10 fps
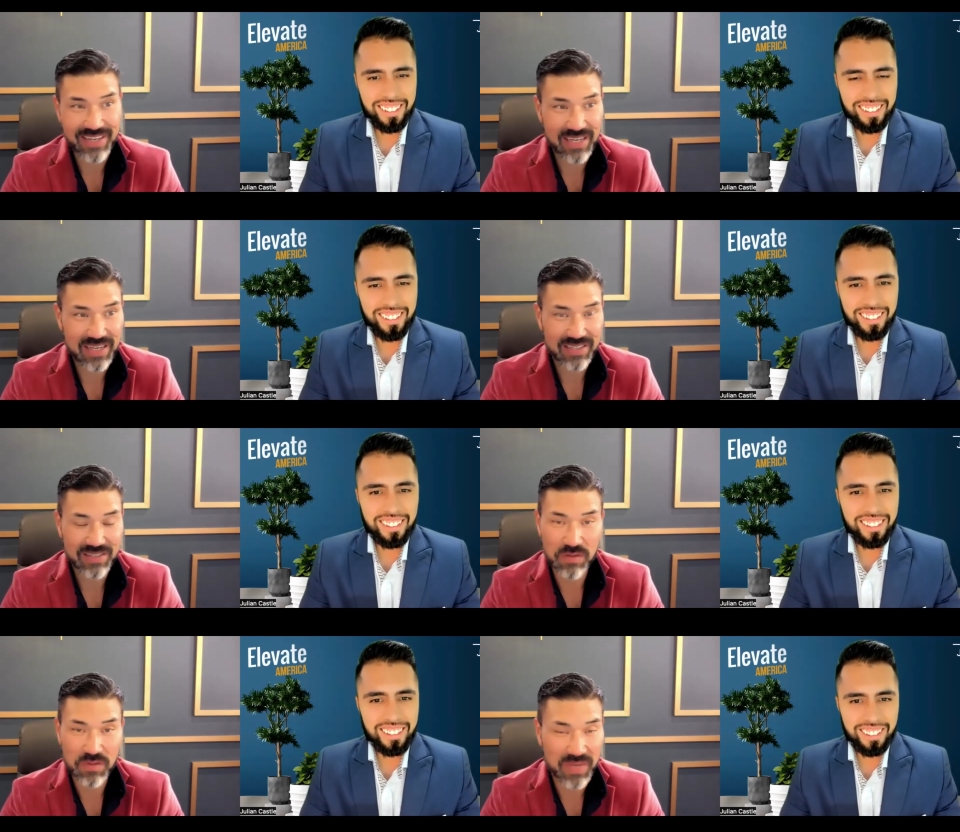Speaker 1: I
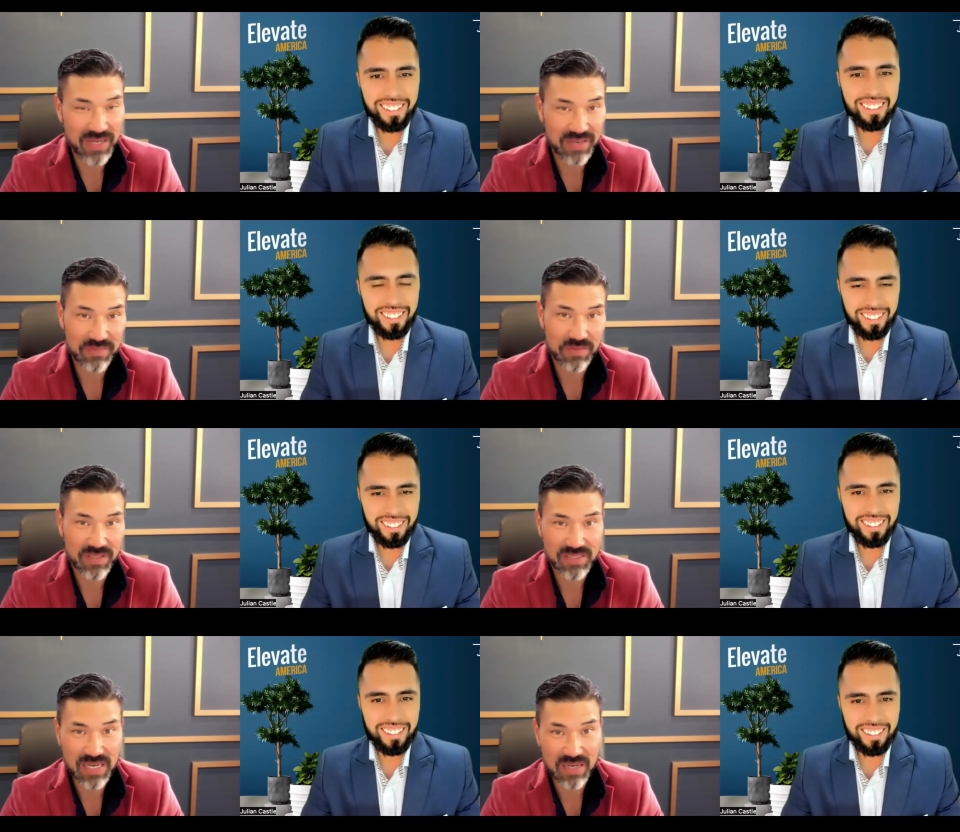overpaid for
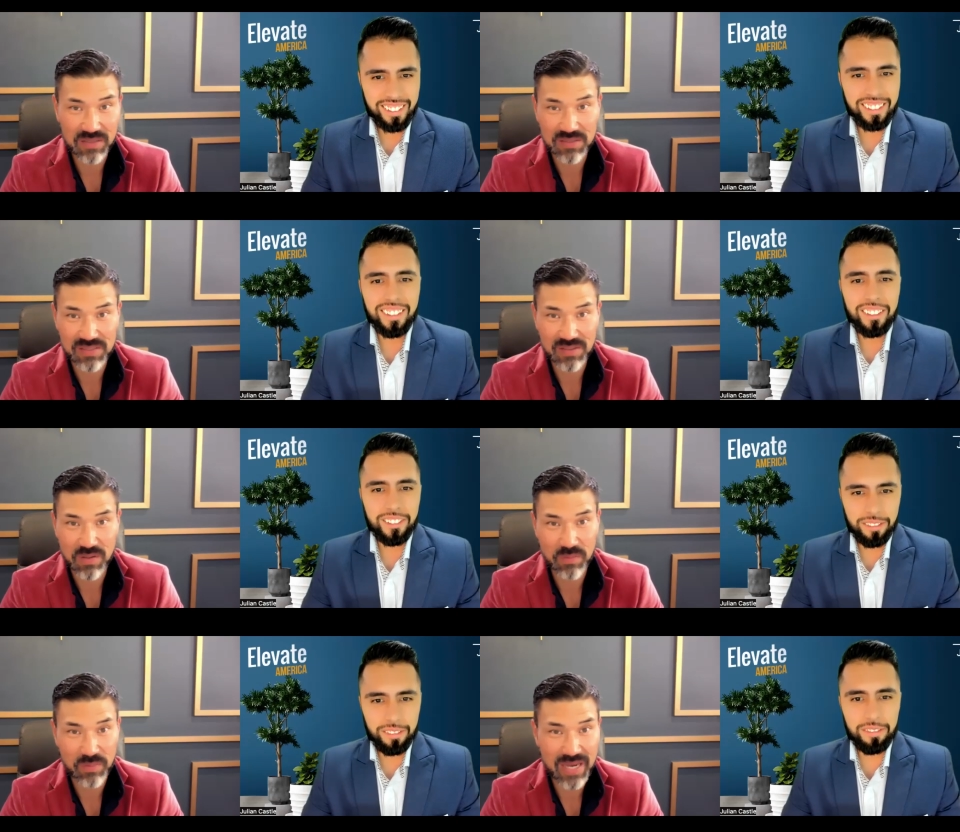this house,
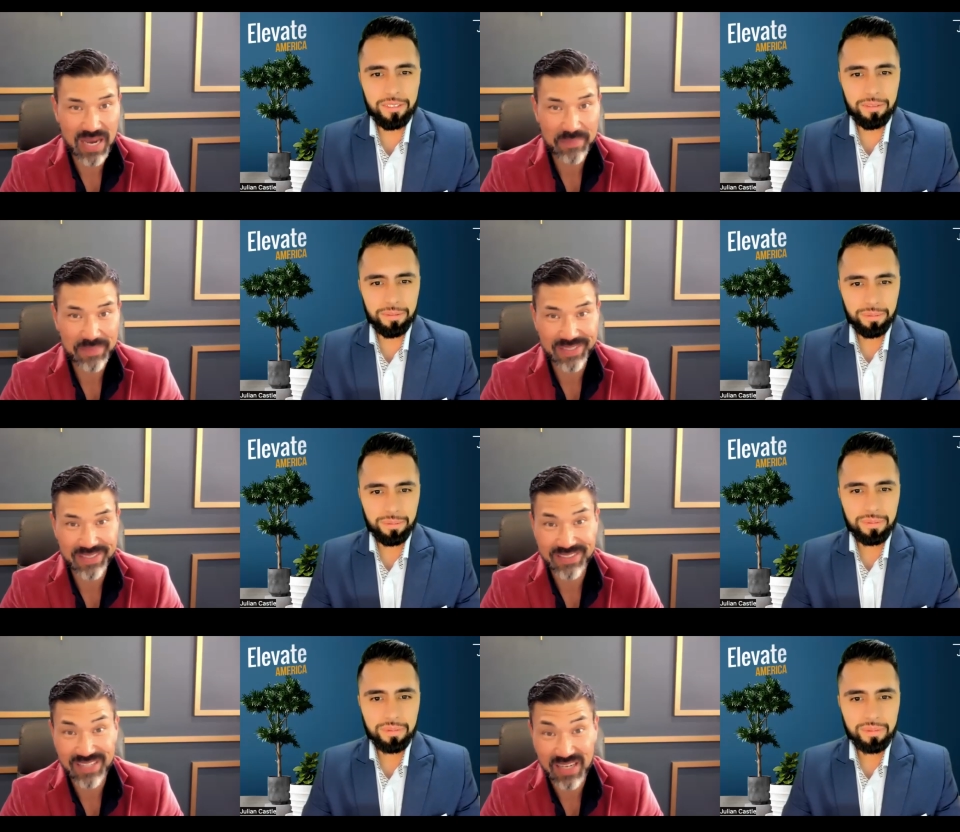over rehabbed
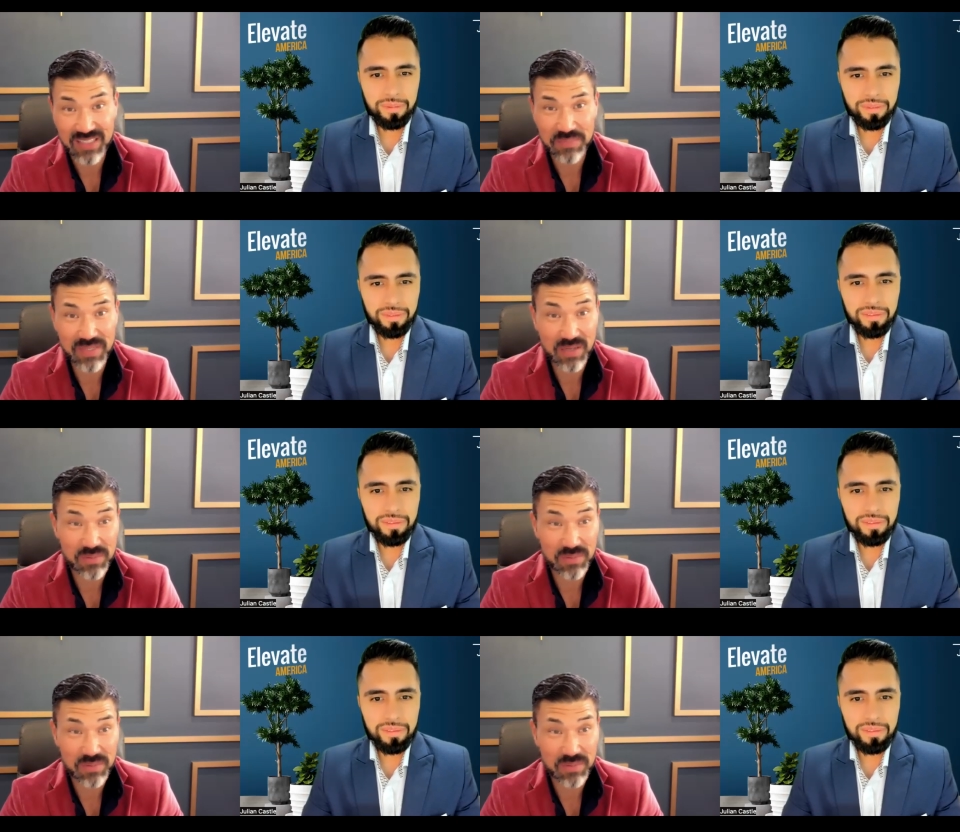it, tanked me.